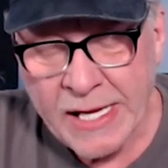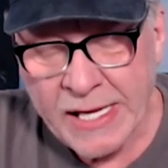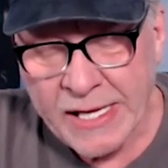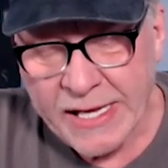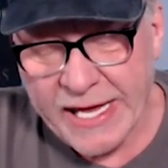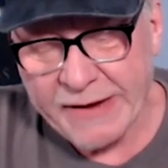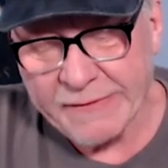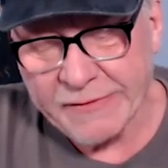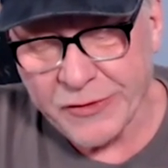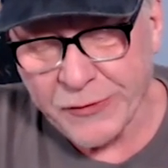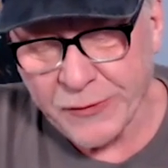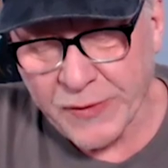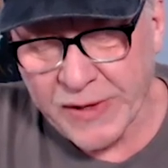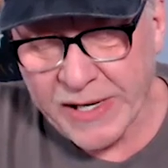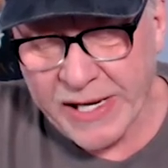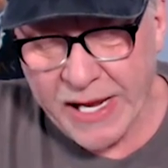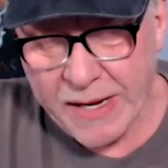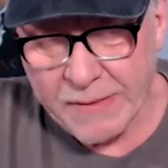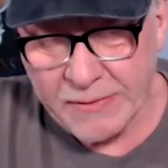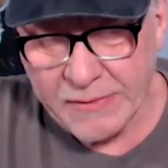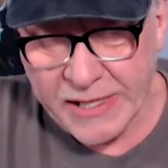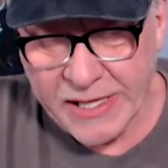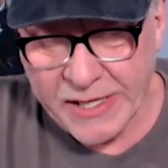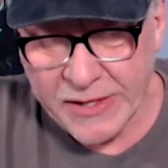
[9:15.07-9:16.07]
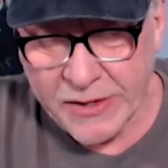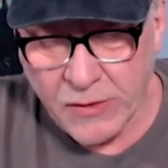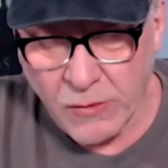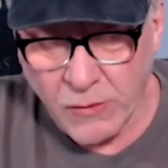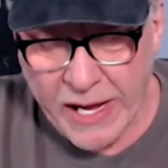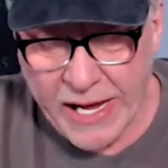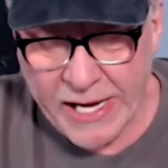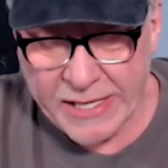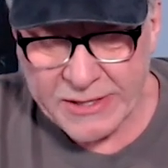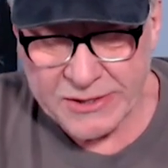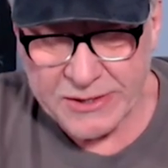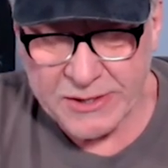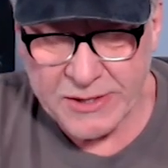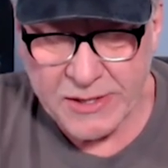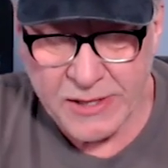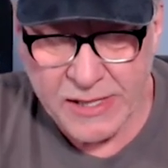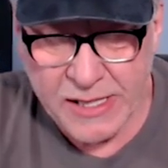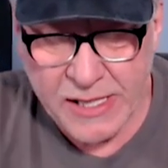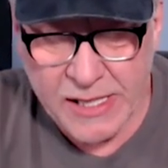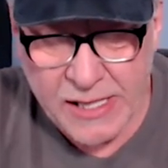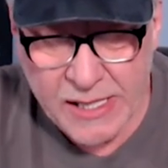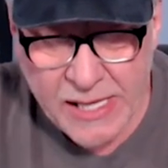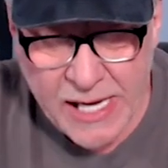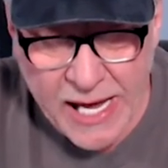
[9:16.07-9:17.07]
They have a three-game lead in the West.
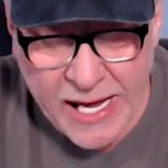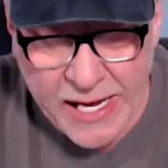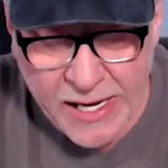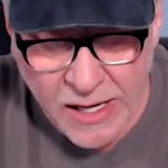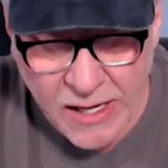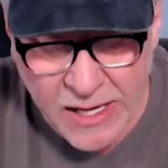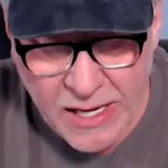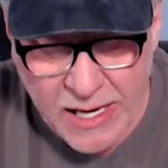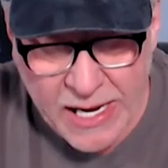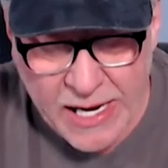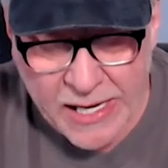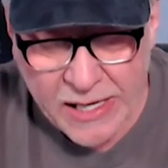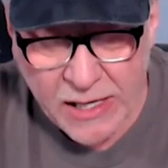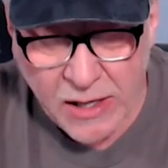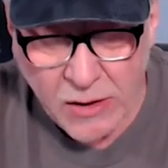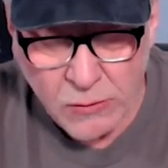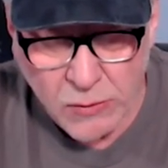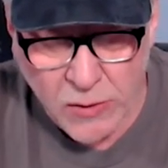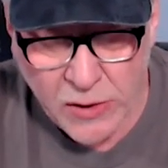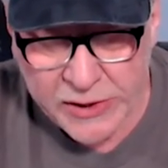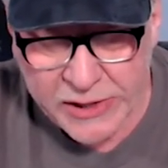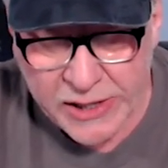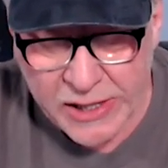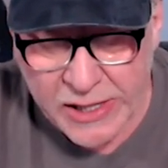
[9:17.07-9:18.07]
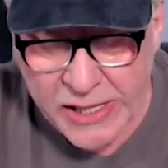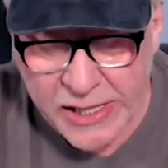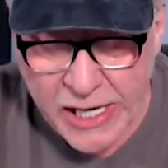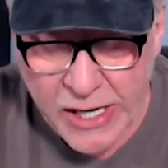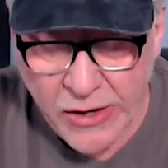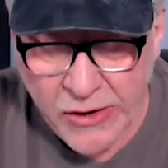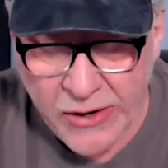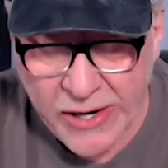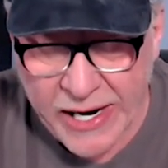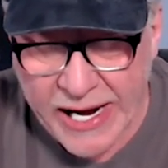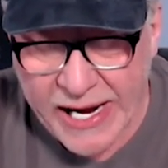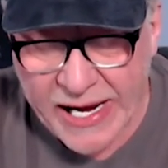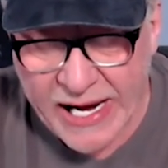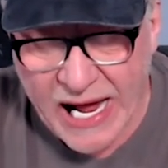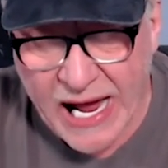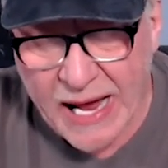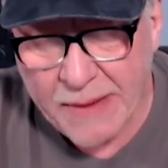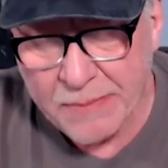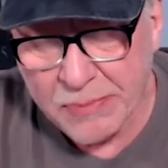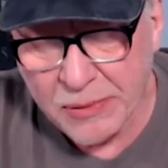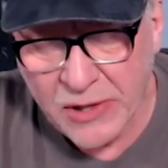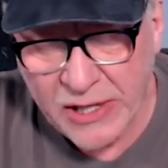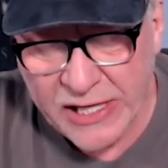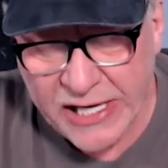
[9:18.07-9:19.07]
The A L, N L Rookie of the Year, and I
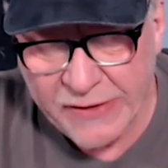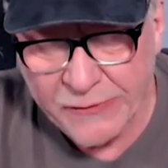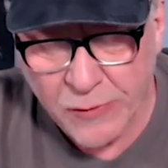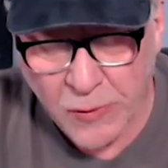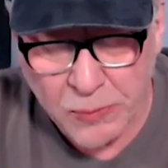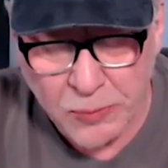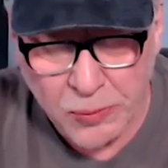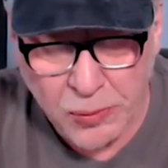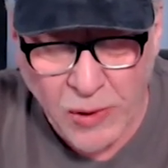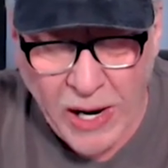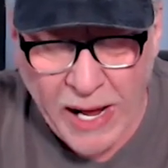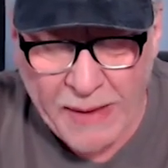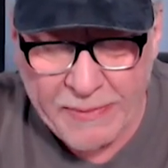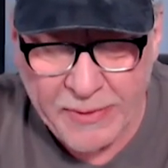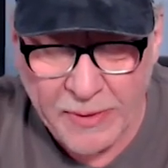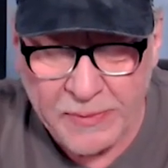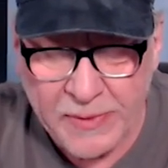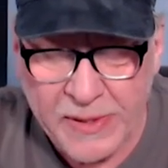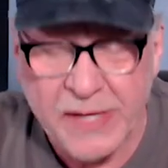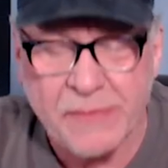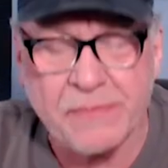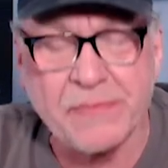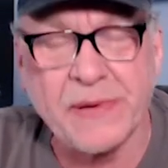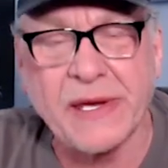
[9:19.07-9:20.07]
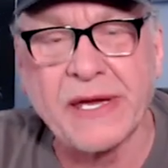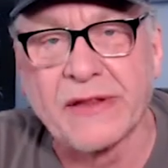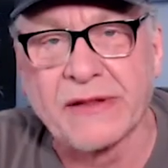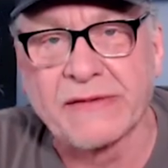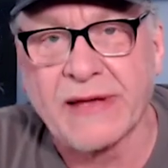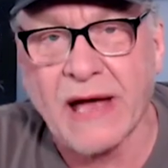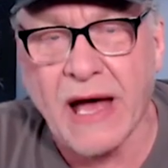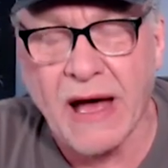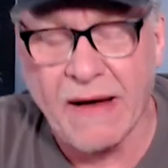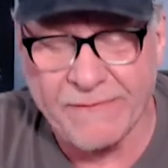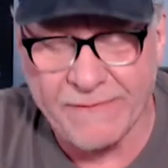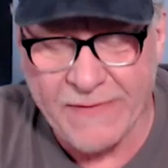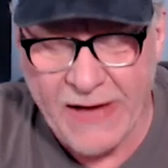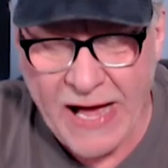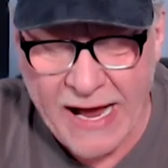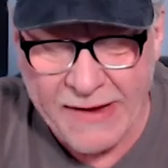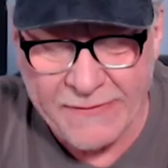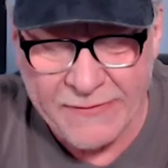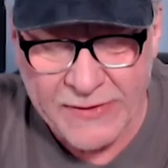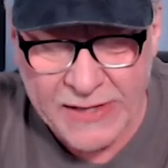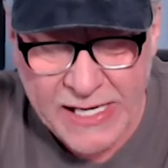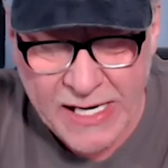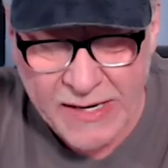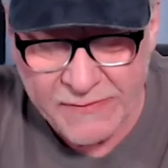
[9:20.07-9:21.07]
believe will probably be in the top
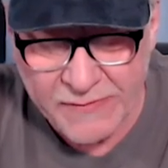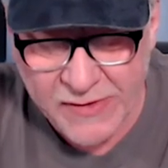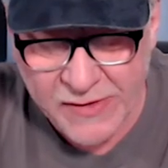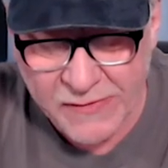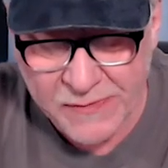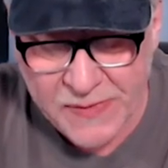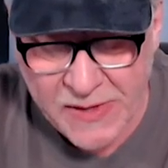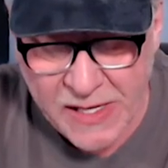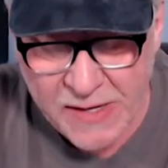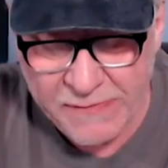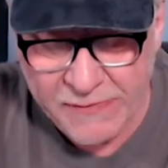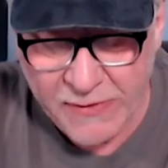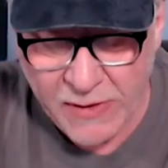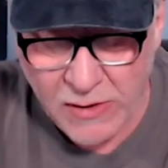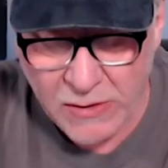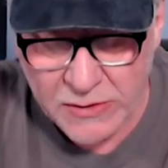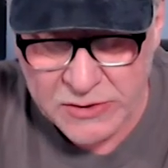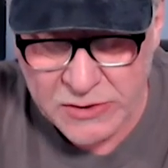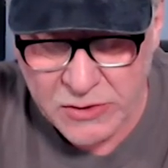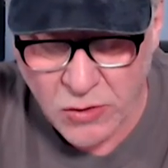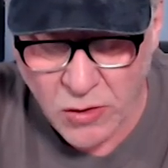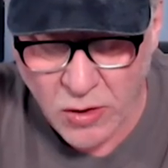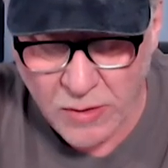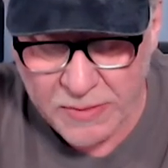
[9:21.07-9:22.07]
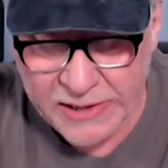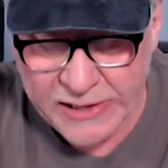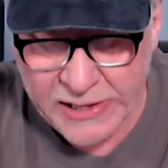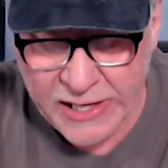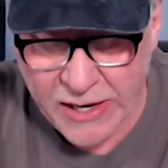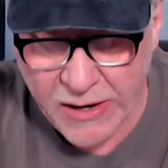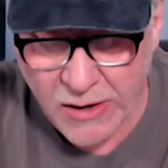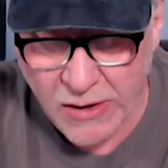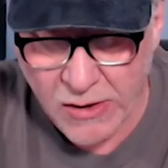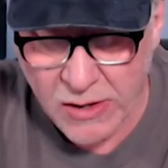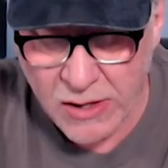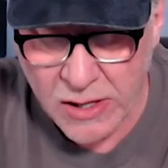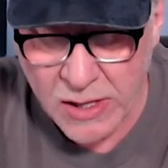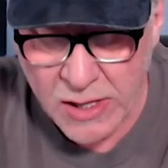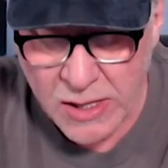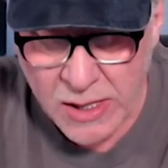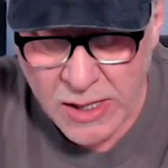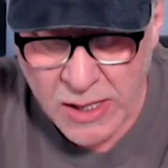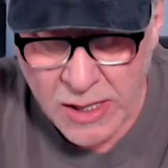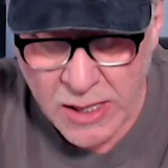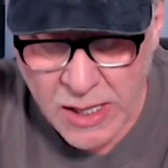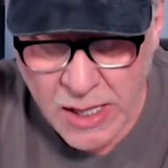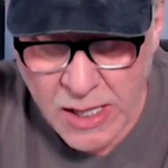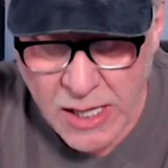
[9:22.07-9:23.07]
five in the M V P votes, Corbin Carroll.
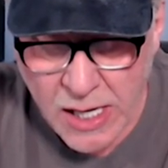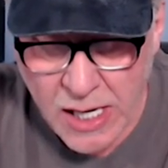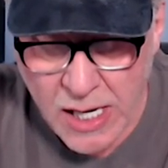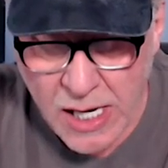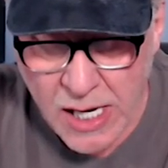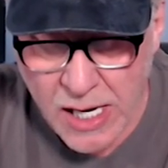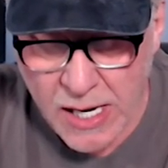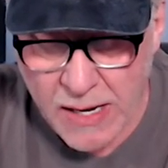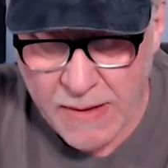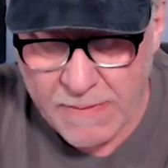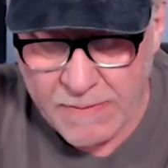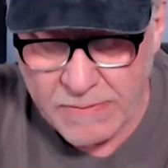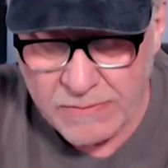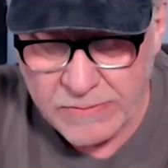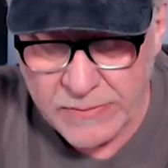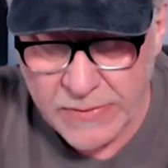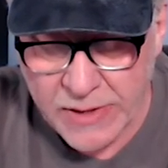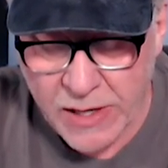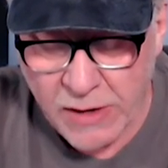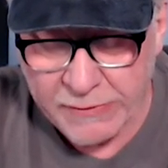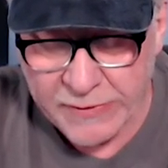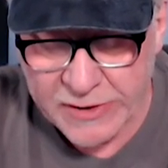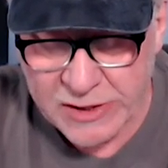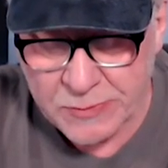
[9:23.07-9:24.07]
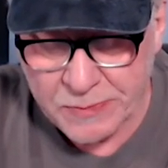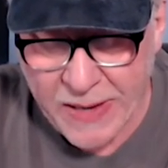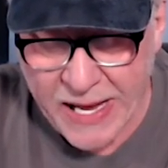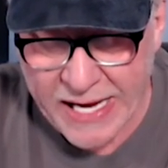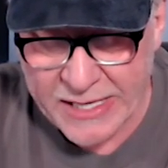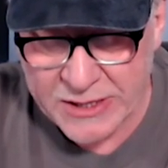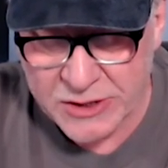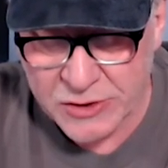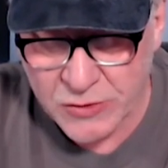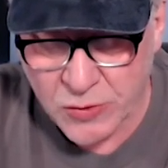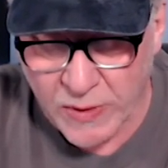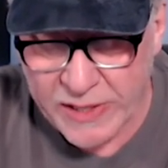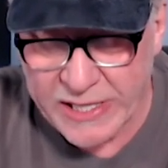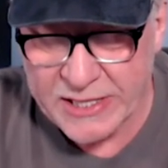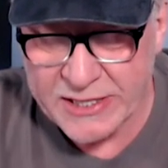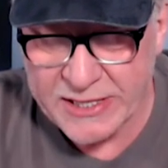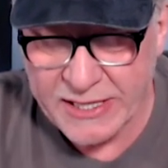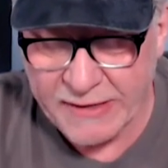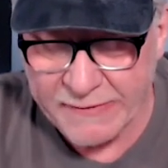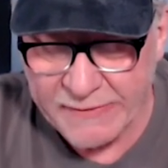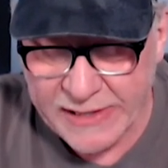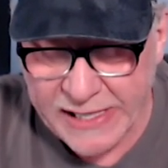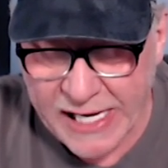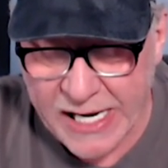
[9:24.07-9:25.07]
Um, over his past
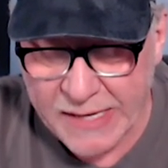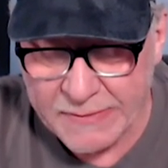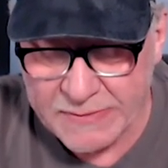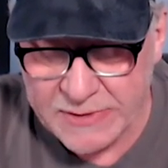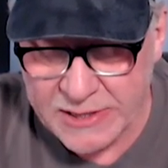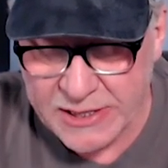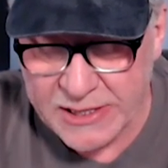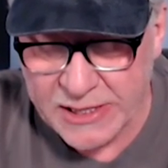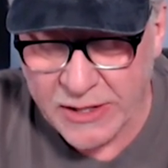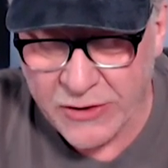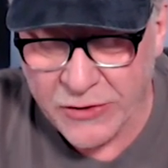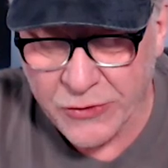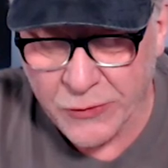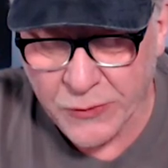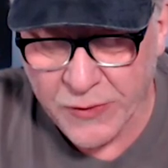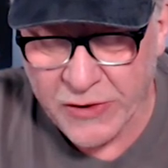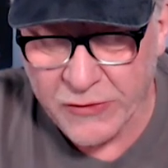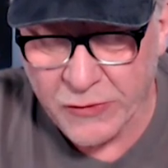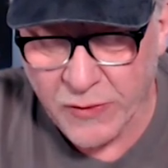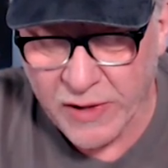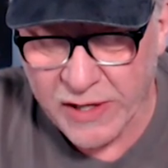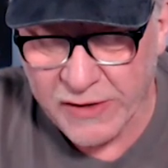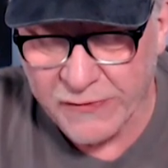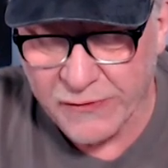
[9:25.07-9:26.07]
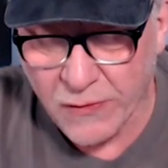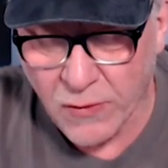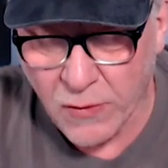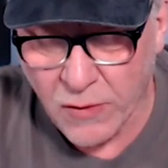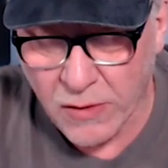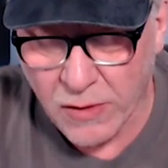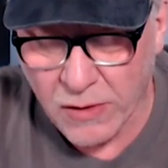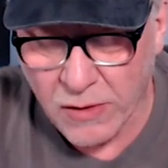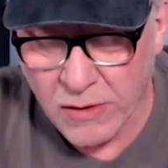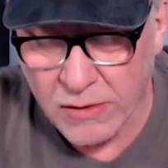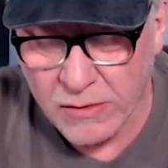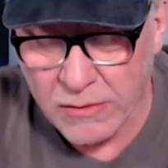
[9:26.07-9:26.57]
twenty-seven games is hitting three twenty-four.